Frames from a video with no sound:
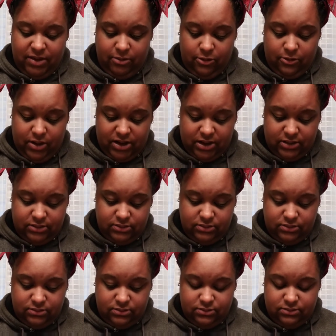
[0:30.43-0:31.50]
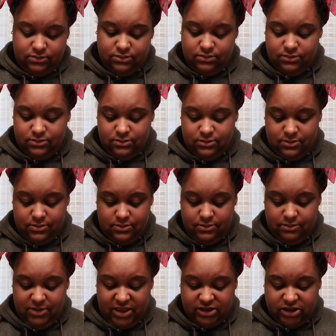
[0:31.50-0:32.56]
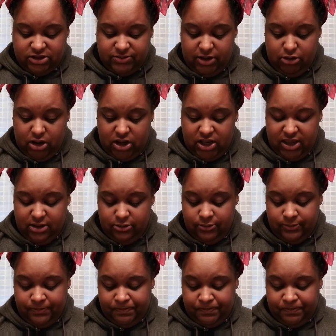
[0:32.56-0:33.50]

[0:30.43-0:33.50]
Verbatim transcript: people want to message me right now.